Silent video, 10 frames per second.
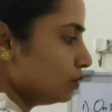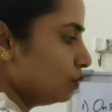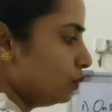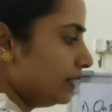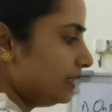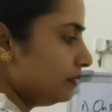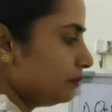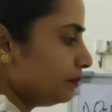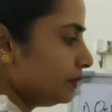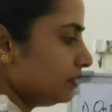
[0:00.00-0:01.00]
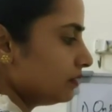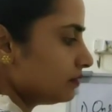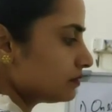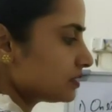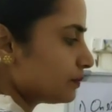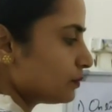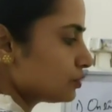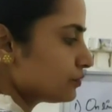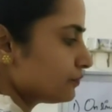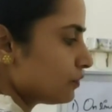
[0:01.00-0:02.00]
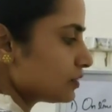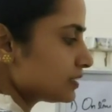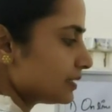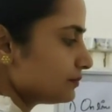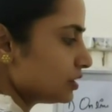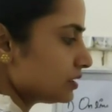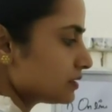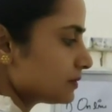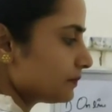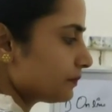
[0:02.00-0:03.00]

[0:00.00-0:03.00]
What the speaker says: will be, suppose 4 subjects.